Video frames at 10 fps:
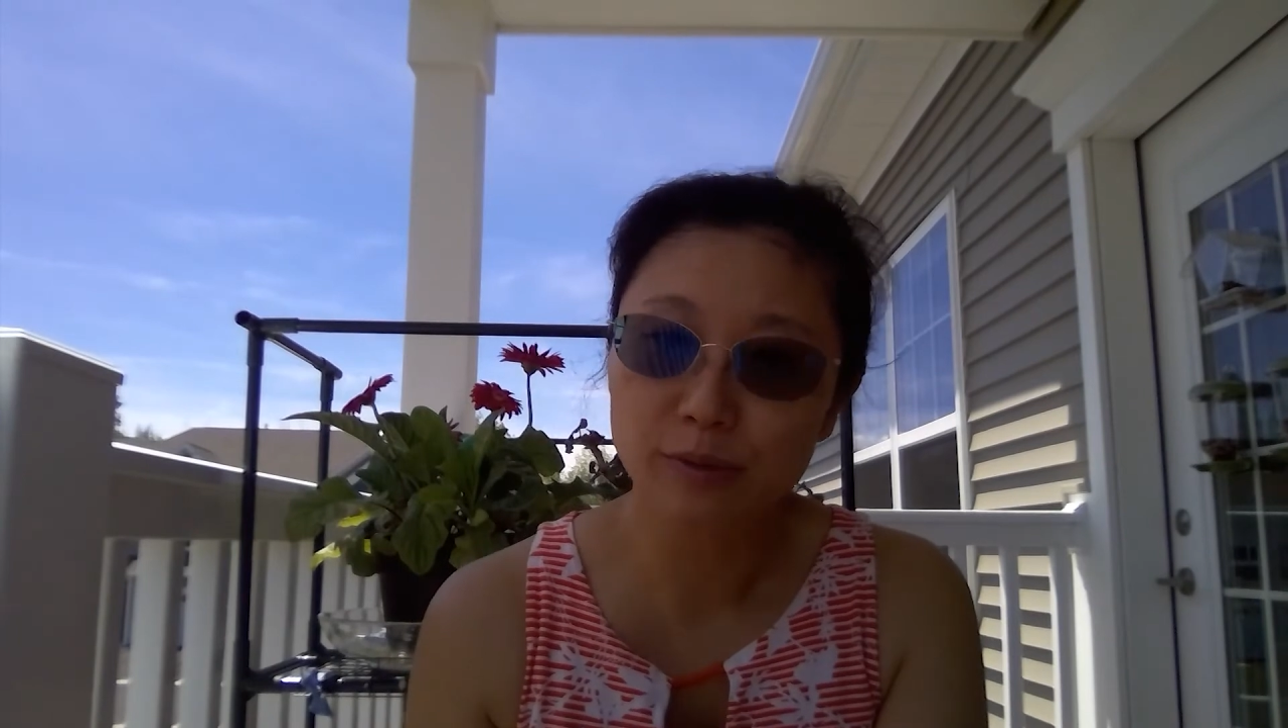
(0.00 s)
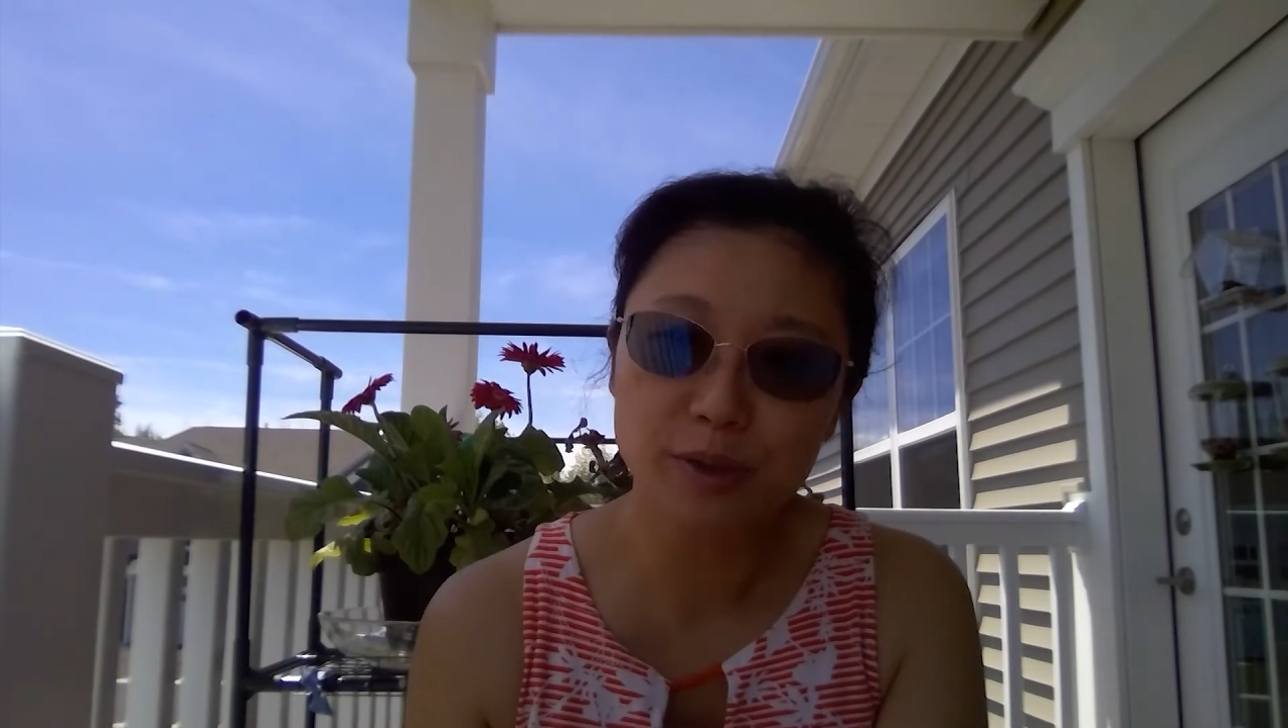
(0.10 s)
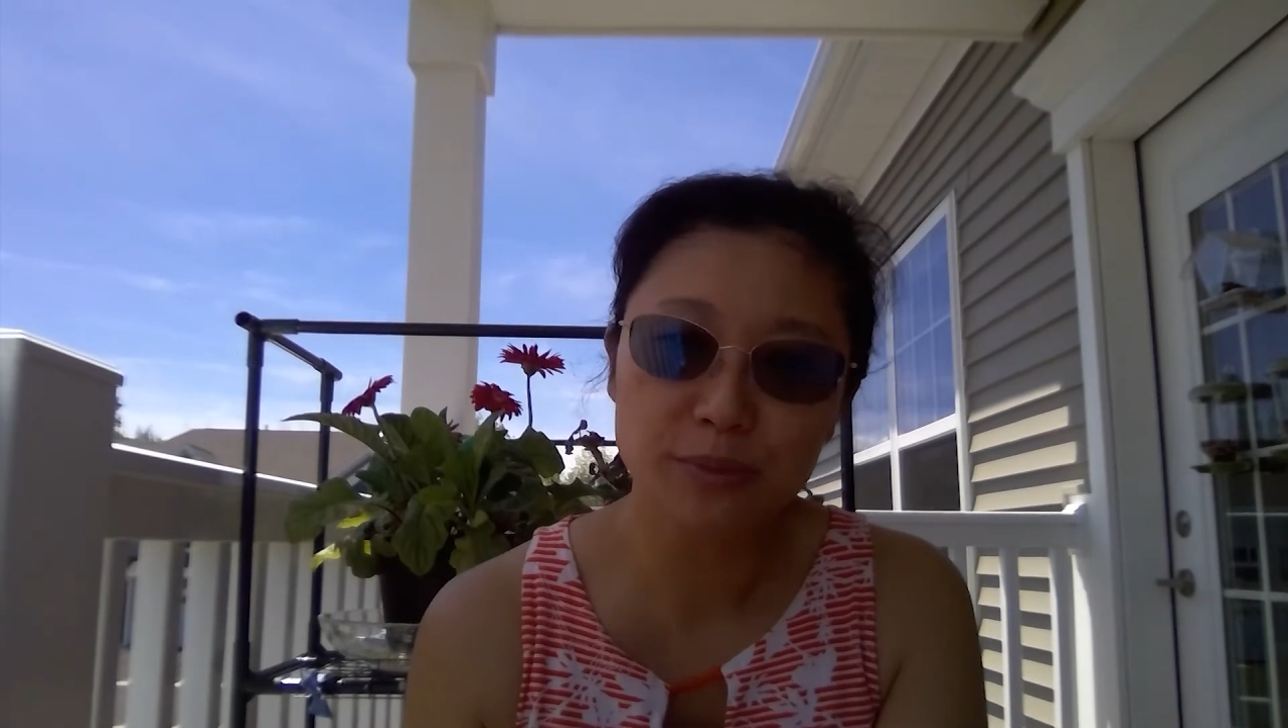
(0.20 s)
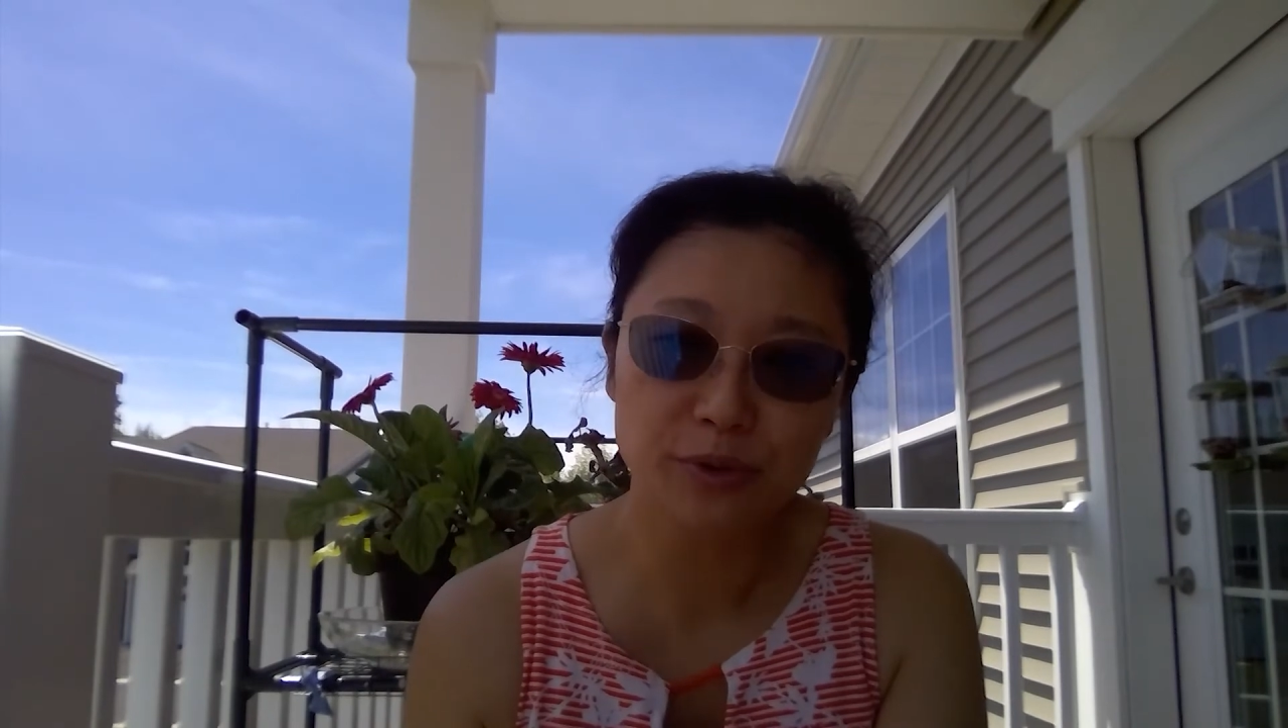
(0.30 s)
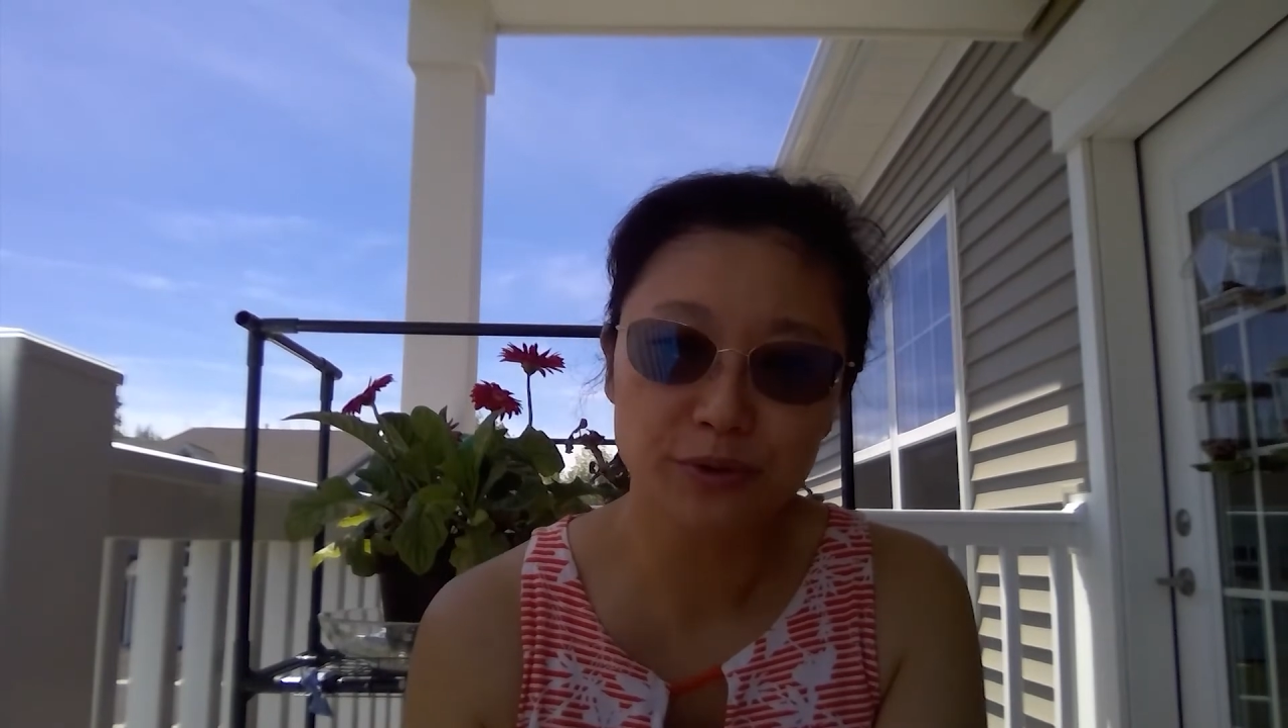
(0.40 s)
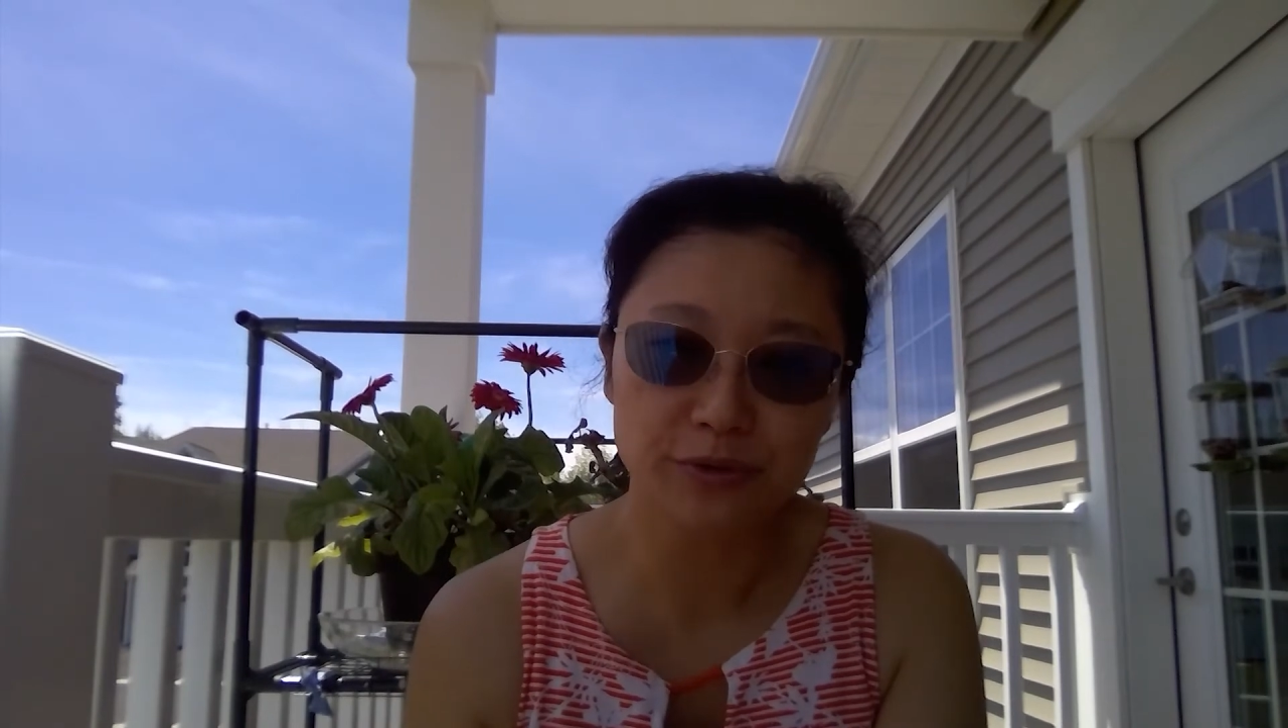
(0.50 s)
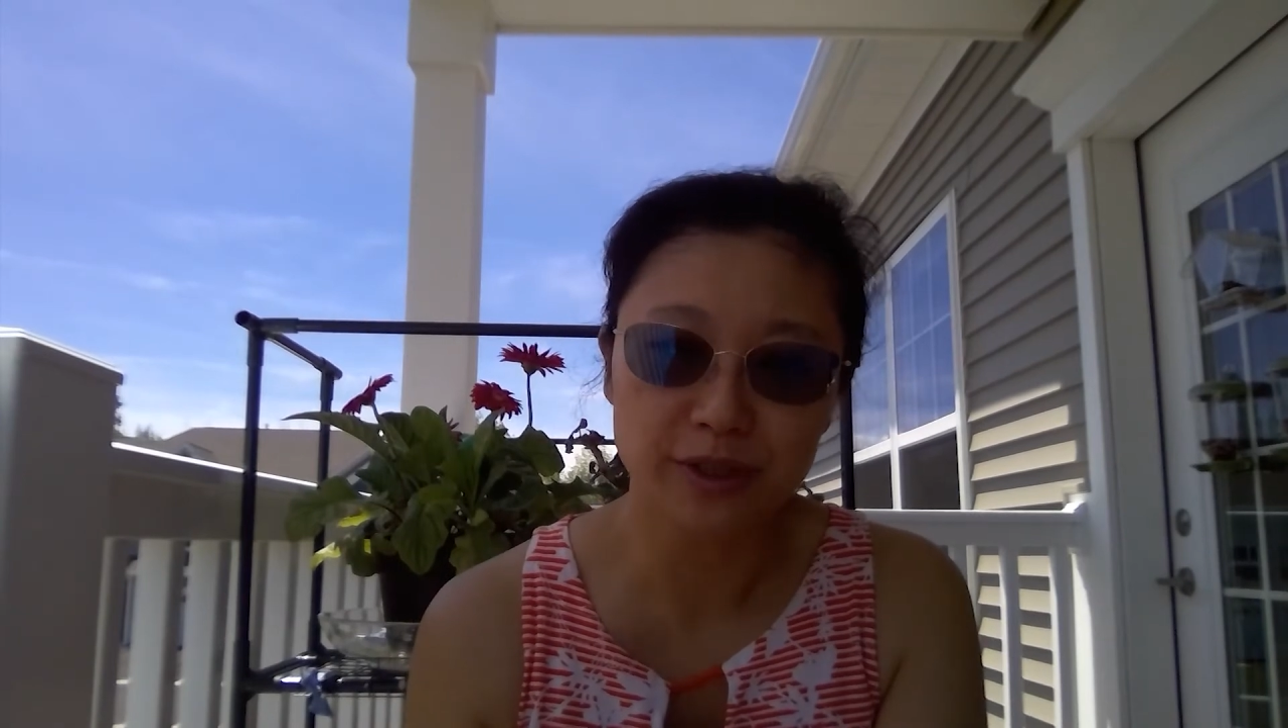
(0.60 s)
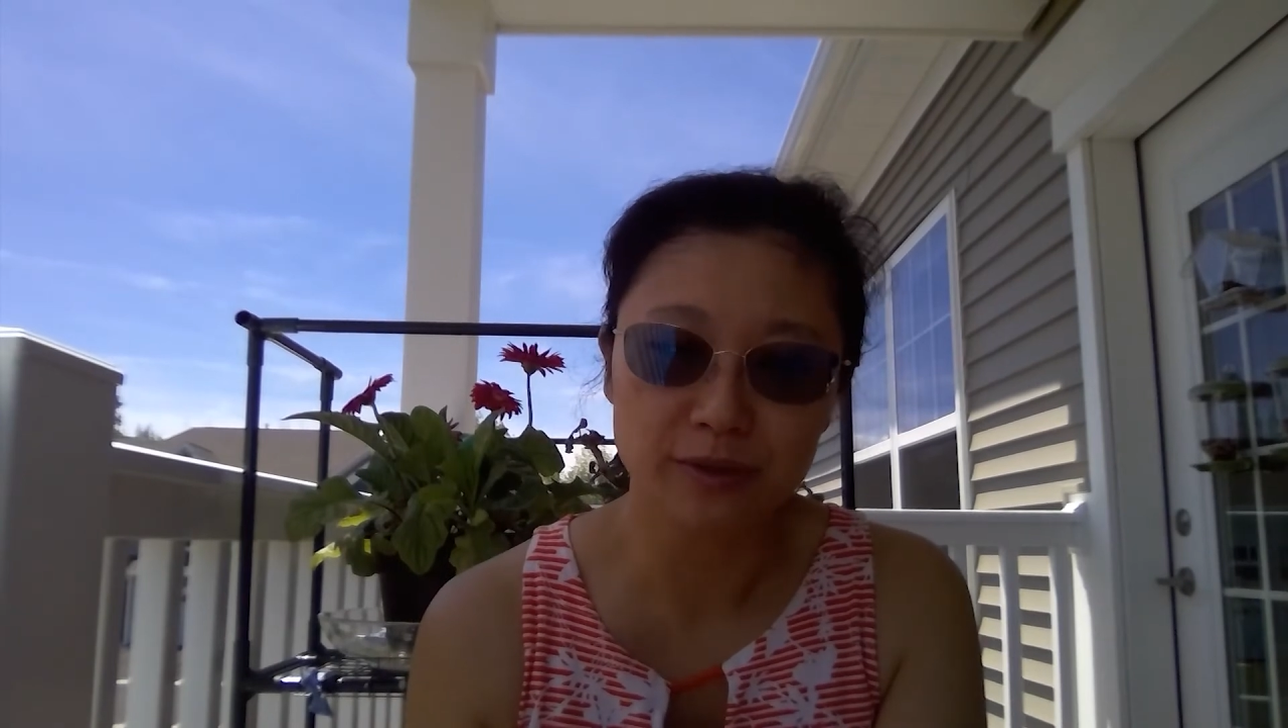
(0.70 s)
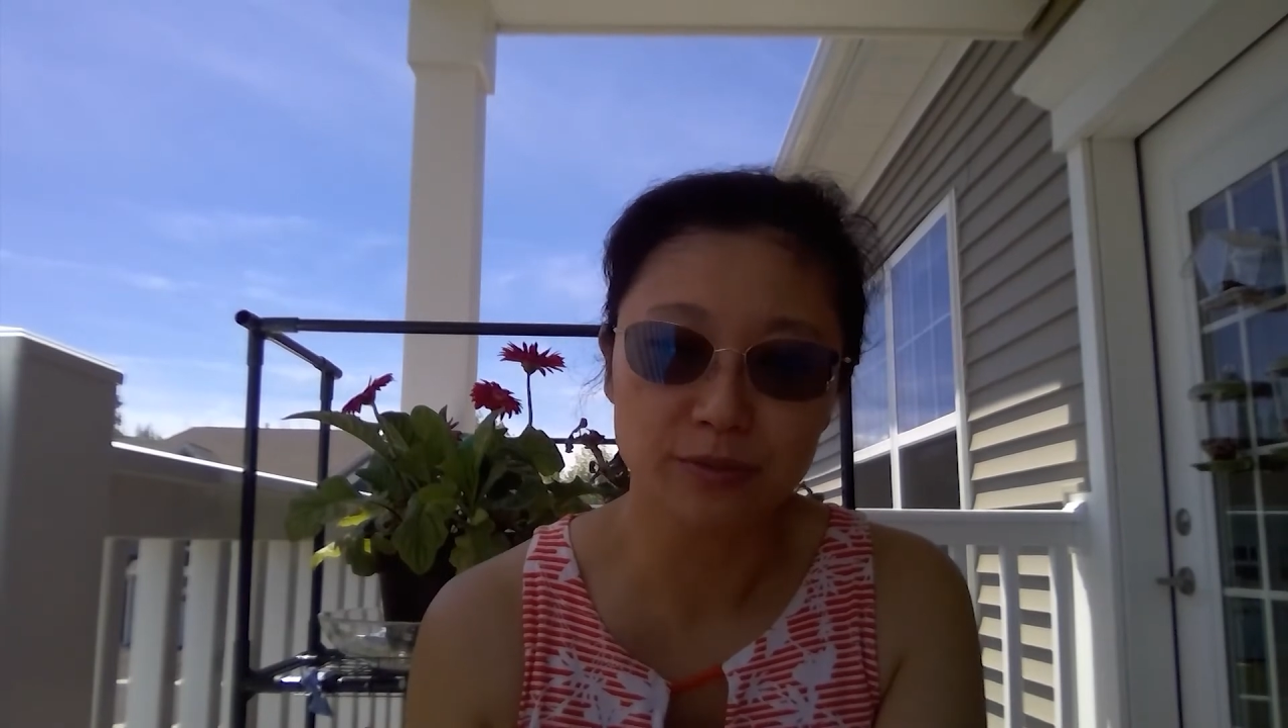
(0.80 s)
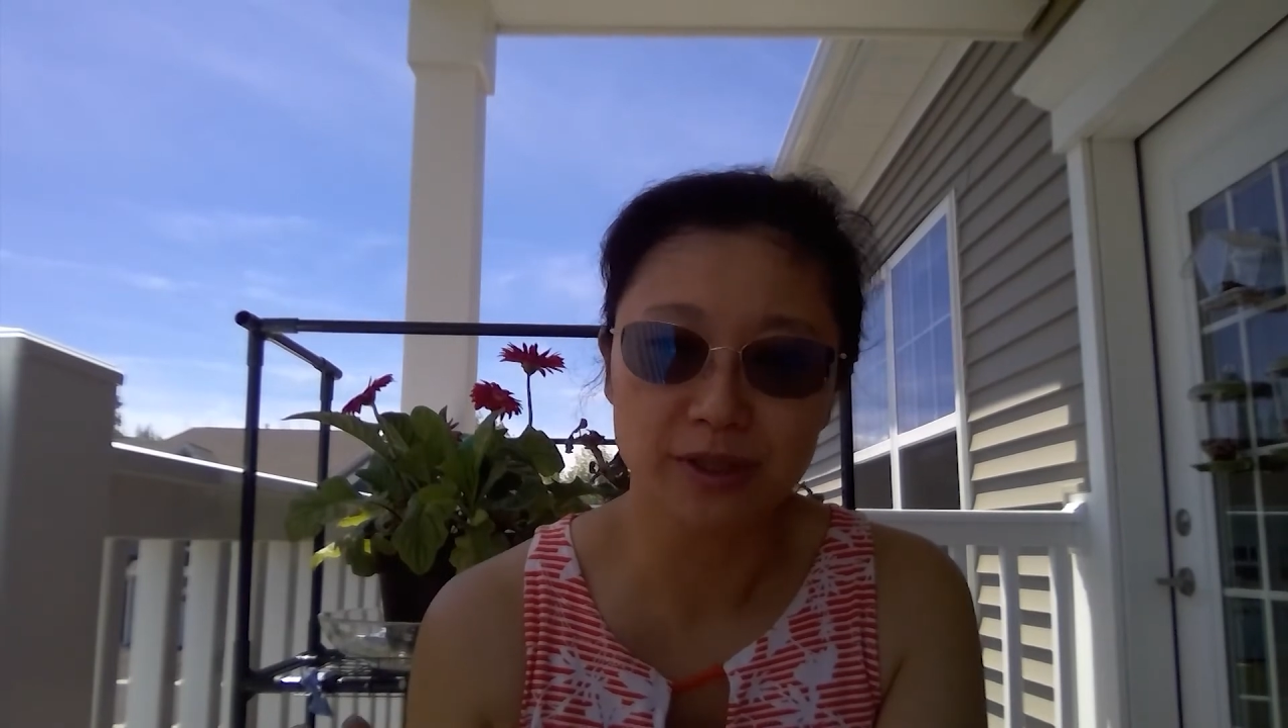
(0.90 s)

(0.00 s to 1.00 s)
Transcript: remove it.